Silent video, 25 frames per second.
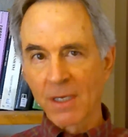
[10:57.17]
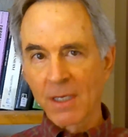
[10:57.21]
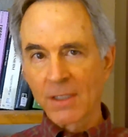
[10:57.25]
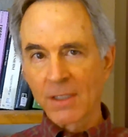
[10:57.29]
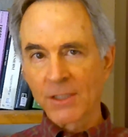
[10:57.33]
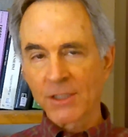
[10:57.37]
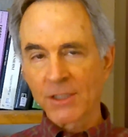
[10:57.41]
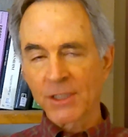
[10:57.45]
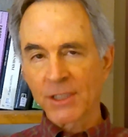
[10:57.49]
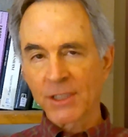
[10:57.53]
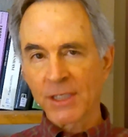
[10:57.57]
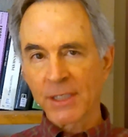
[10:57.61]

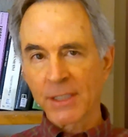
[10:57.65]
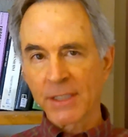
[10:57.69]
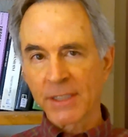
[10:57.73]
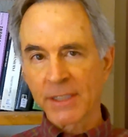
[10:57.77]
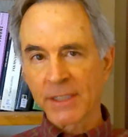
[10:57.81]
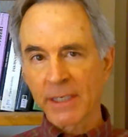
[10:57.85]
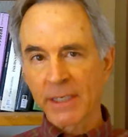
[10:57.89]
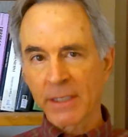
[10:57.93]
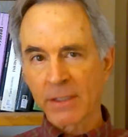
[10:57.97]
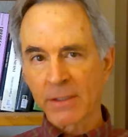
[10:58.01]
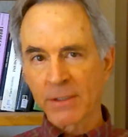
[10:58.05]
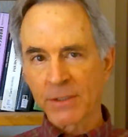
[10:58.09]
She
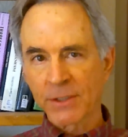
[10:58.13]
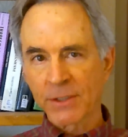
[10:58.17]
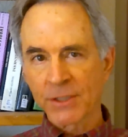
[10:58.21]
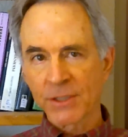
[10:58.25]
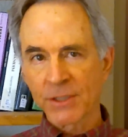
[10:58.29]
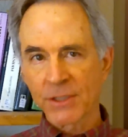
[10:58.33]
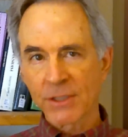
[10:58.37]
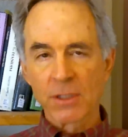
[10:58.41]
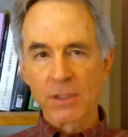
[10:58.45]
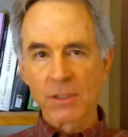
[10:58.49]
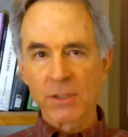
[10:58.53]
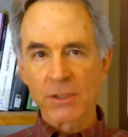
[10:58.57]

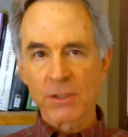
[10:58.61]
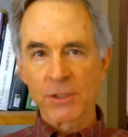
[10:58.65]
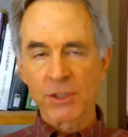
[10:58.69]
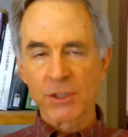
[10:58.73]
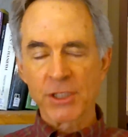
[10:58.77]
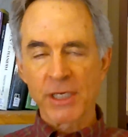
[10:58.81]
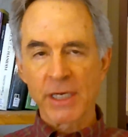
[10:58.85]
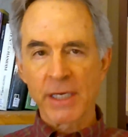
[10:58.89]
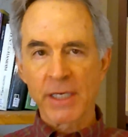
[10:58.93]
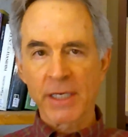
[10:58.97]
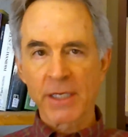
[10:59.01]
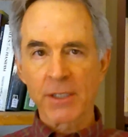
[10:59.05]
tells
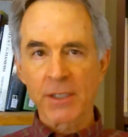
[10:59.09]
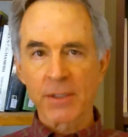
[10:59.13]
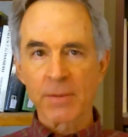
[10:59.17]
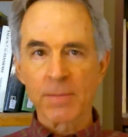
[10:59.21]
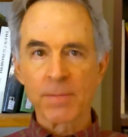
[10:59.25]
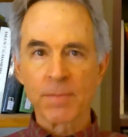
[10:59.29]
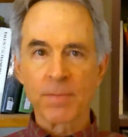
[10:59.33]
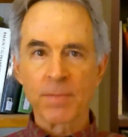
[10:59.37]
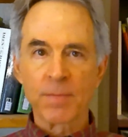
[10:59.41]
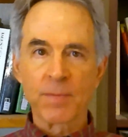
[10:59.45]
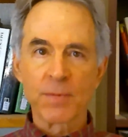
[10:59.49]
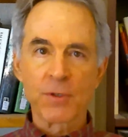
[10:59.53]

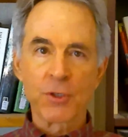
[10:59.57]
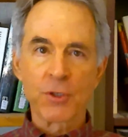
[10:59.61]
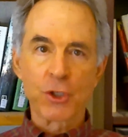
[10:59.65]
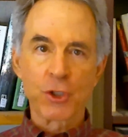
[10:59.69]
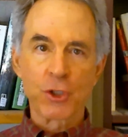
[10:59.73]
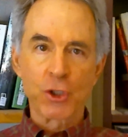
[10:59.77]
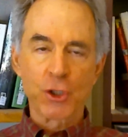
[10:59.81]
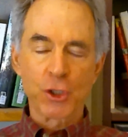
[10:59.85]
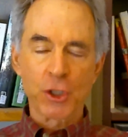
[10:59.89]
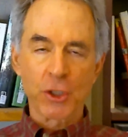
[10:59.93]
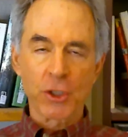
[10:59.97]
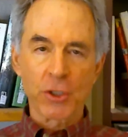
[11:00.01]
Jacob
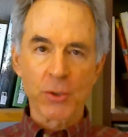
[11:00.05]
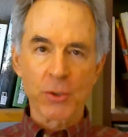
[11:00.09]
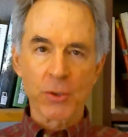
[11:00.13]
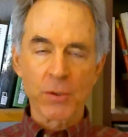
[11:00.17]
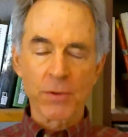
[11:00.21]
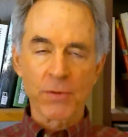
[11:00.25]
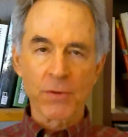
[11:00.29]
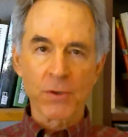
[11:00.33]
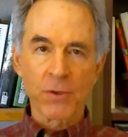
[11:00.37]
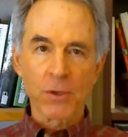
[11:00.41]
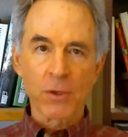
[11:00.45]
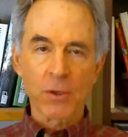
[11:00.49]
to go
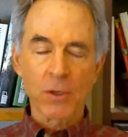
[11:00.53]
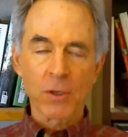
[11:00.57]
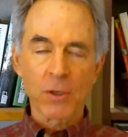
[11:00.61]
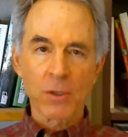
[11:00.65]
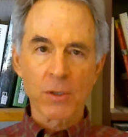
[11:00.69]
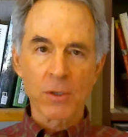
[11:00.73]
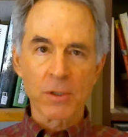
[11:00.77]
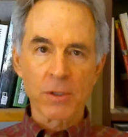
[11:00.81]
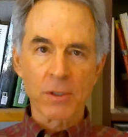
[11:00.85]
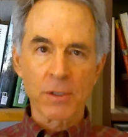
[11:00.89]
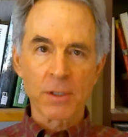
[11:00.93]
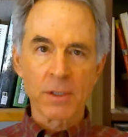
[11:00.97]
to the
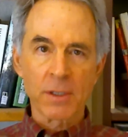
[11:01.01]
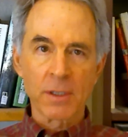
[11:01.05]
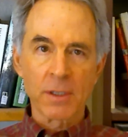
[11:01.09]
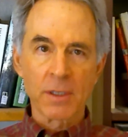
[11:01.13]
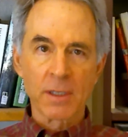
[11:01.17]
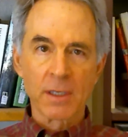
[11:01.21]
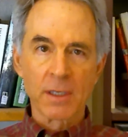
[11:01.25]
herd